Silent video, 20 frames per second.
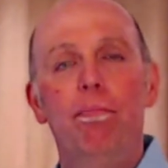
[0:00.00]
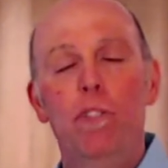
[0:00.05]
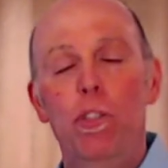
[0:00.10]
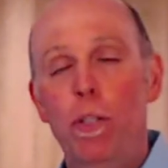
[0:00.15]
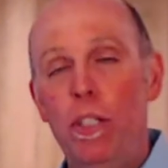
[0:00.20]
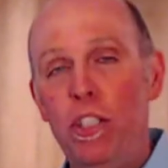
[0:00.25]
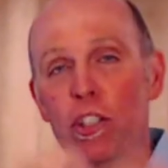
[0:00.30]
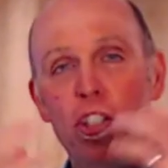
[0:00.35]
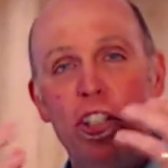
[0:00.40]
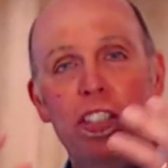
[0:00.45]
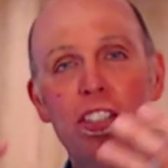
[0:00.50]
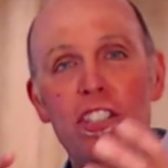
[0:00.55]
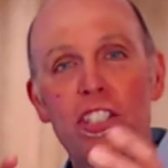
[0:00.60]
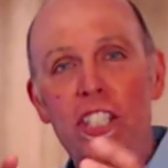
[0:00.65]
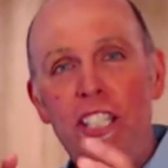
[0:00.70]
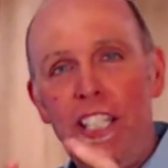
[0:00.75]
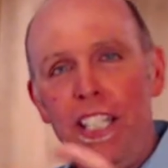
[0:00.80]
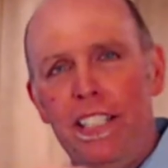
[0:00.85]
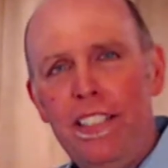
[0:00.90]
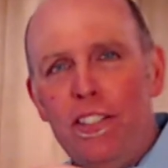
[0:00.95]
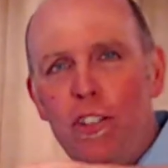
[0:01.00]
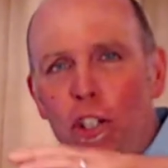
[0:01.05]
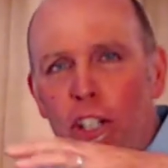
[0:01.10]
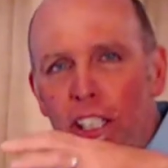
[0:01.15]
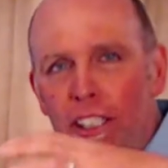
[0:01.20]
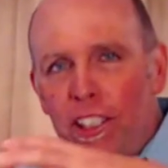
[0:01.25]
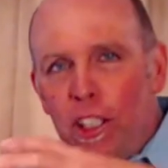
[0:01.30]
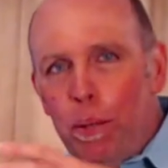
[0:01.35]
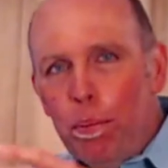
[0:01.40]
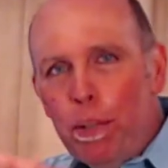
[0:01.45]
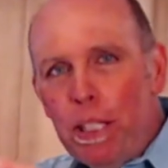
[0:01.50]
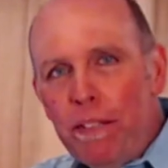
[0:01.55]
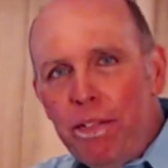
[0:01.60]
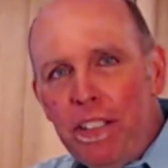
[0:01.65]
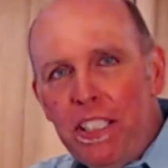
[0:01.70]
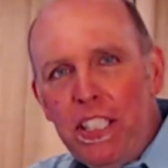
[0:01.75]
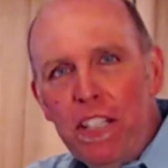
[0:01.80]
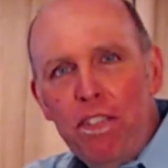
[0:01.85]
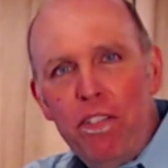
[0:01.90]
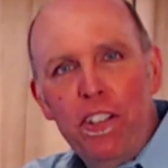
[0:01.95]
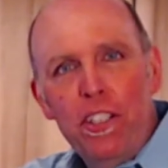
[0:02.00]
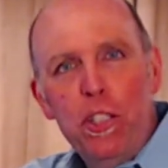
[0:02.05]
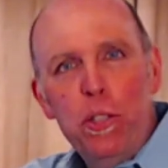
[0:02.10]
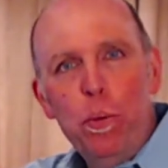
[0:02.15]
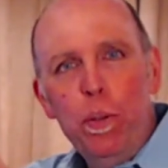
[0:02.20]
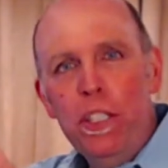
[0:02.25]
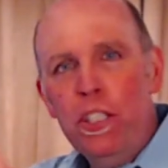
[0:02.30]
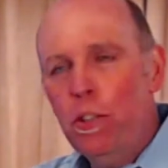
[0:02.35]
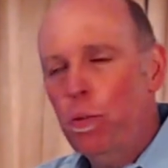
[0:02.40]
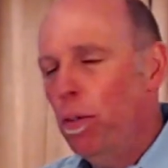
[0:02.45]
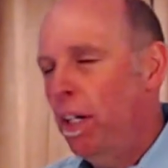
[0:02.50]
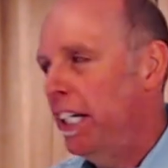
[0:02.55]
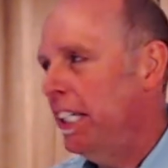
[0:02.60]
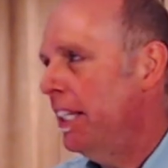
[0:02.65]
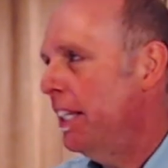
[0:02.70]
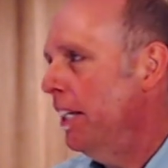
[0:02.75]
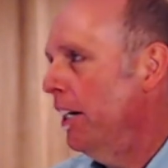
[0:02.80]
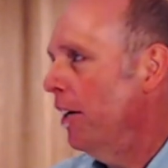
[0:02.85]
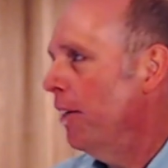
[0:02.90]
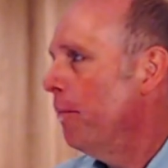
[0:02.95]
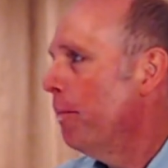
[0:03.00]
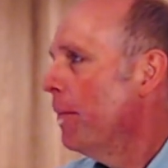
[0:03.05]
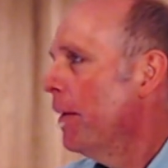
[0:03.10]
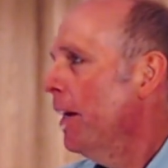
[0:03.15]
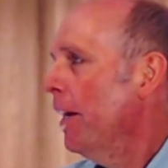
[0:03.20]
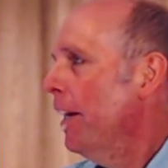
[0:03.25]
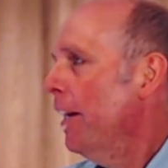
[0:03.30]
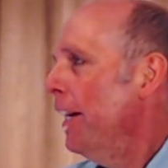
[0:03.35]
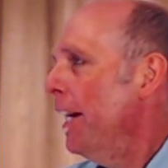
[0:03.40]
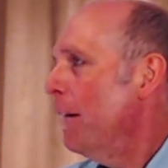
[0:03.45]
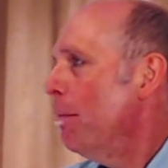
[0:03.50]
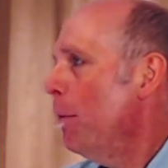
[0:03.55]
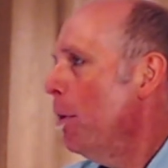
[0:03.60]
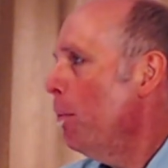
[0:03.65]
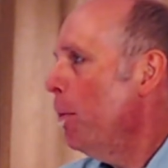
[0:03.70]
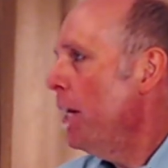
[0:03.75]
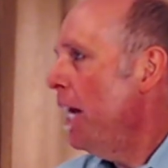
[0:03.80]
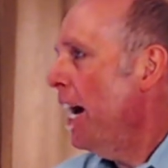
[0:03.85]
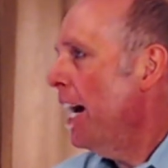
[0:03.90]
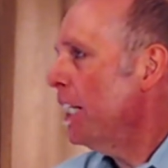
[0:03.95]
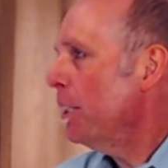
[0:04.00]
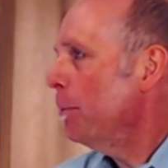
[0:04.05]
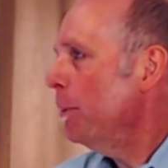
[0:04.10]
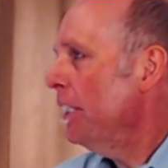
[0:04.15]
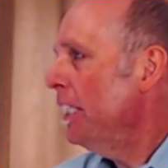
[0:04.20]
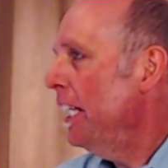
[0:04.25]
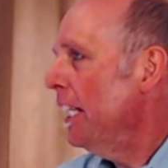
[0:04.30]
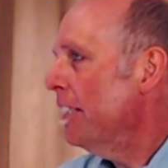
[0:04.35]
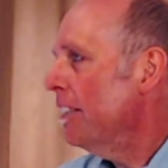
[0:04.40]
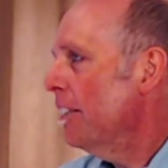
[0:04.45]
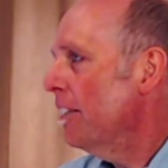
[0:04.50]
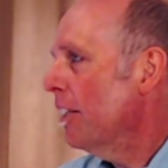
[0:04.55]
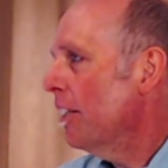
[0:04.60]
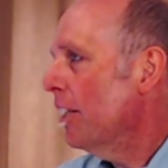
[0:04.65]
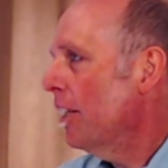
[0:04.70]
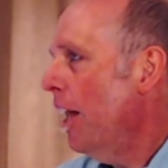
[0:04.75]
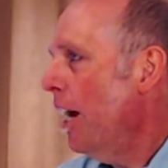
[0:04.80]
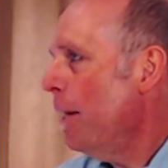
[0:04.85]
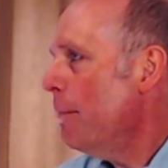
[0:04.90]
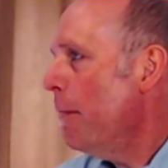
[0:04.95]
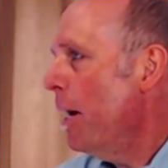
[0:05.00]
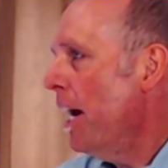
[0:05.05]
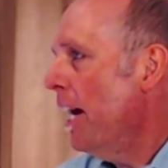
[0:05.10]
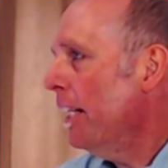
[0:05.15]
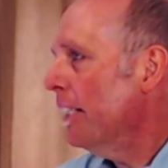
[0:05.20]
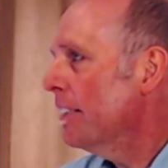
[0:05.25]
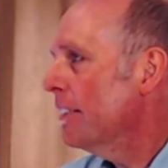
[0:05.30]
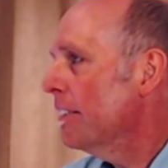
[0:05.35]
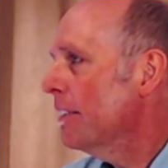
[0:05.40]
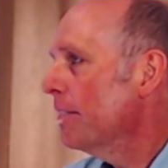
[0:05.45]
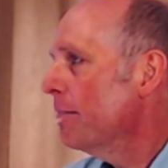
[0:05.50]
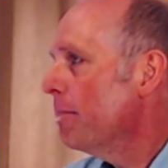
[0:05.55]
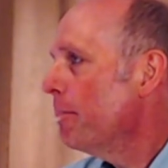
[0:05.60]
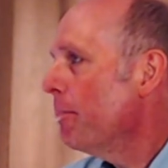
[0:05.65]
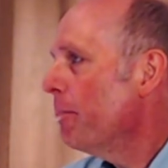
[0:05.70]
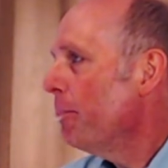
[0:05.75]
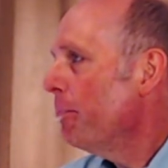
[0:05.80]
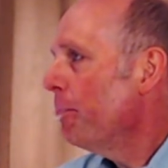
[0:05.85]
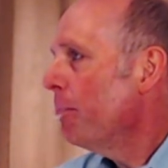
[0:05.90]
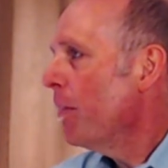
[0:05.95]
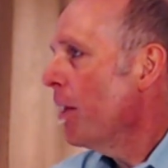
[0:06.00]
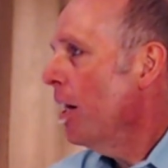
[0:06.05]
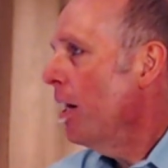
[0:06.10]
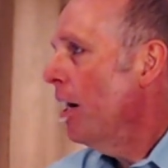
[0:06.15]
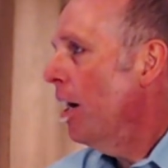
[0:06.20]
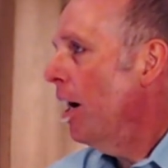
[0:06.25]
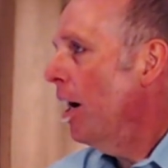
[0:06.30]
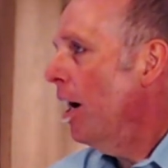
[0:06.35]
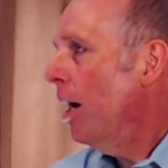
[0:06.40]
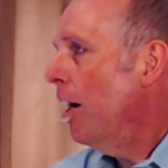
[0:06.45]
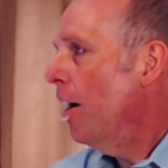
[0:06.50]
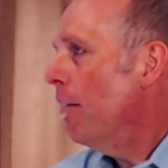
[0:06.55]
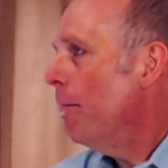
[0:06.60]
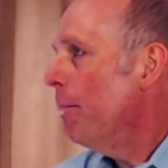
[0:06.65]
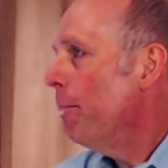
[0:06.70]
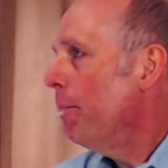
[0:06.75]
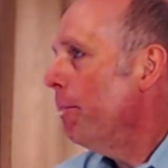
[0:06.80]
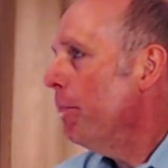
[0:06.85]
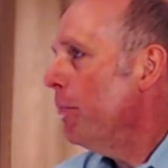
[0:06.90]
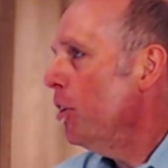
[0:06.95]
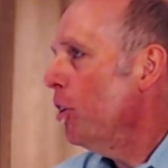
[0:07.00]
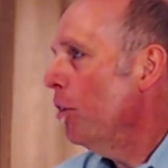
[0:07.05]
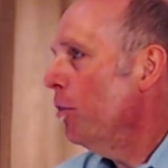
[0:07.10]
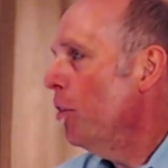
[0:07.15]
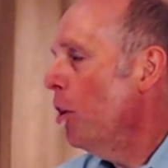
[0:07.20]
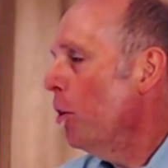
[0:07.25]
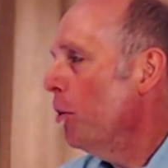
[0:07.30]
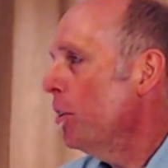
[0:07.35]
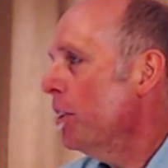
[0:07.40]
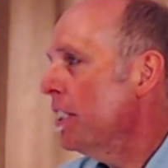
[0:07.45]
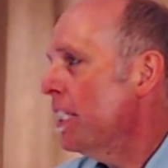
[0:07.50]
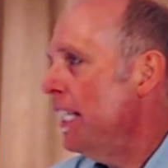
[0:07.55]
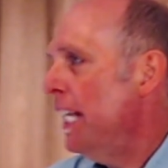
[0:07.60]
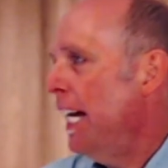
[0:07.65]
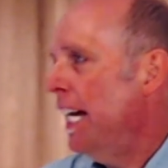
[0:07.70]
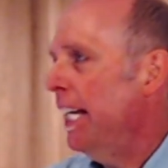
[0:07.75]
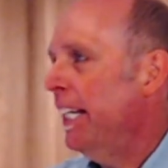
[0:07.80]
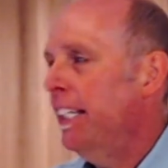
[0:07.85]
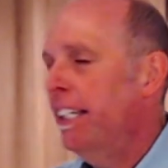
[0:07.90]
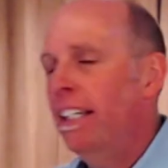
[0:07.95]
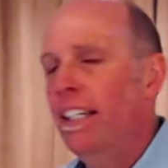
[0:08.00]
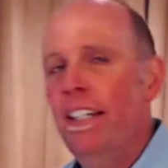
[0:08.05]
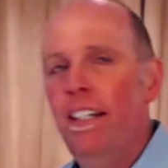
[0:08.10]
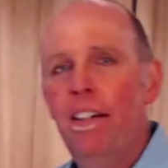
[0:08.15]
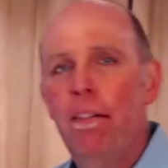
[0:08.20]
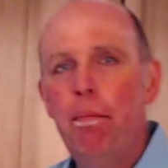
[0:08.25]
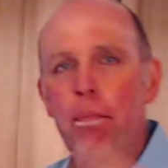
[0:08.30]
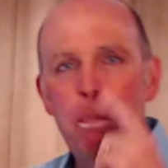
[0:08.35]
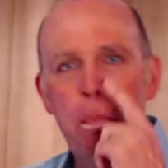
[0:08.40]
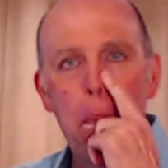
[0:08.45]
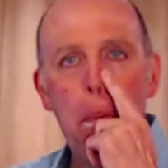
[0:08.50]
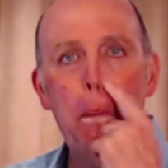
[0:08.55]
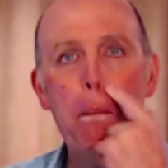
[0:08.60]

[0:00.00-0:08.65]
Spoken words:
So as you can see, it took a little bit of a different twist right there. And when we actually get to the climax, you'll notice that